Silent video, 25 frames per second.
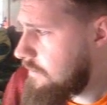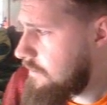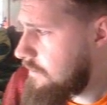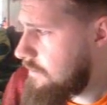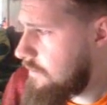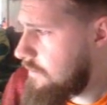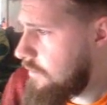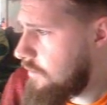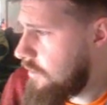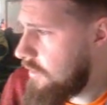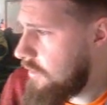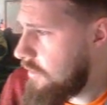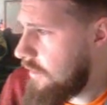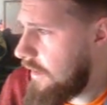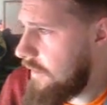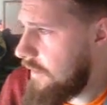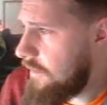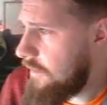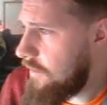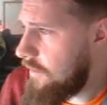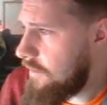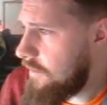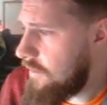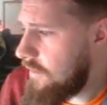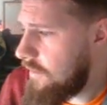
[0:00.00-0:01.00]
we just add
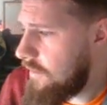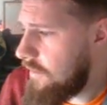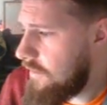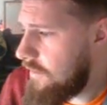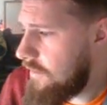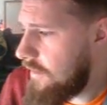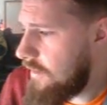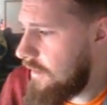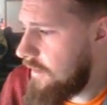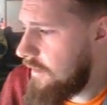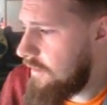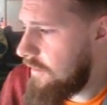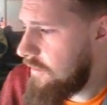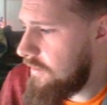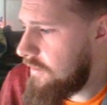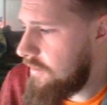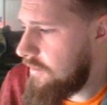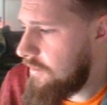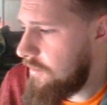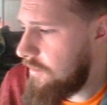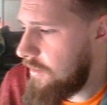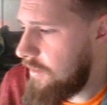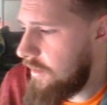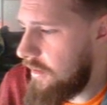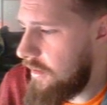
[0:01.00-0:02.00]
those to the
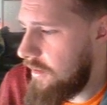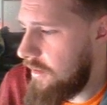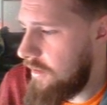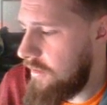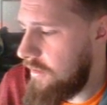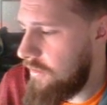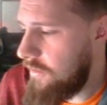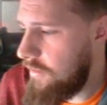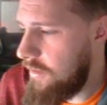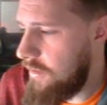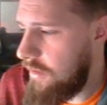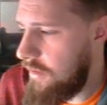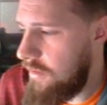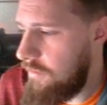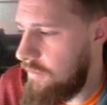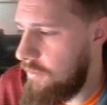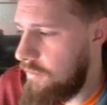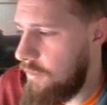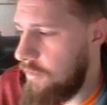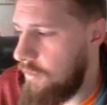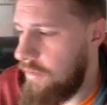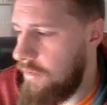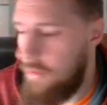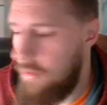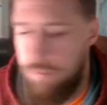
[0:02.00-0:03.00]
sets. We got our 83 to
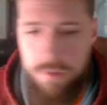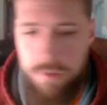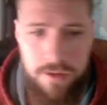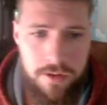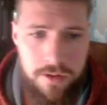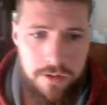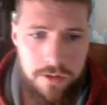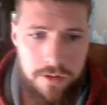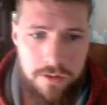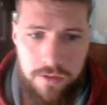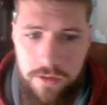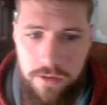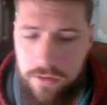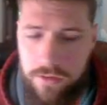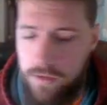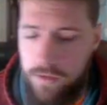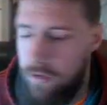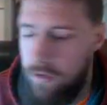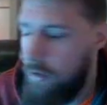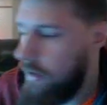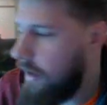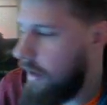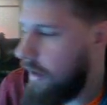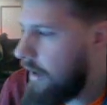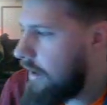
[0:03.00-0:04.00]
84 rated player, so I'll show
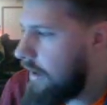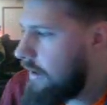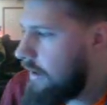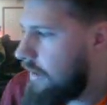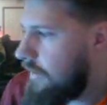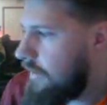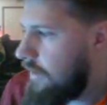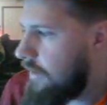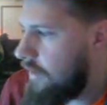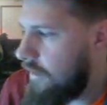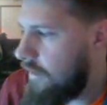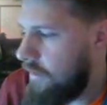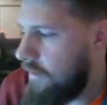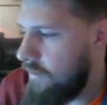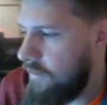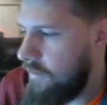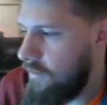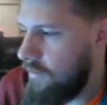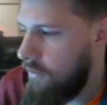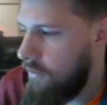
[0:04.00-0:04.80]
you that, and then I'll also show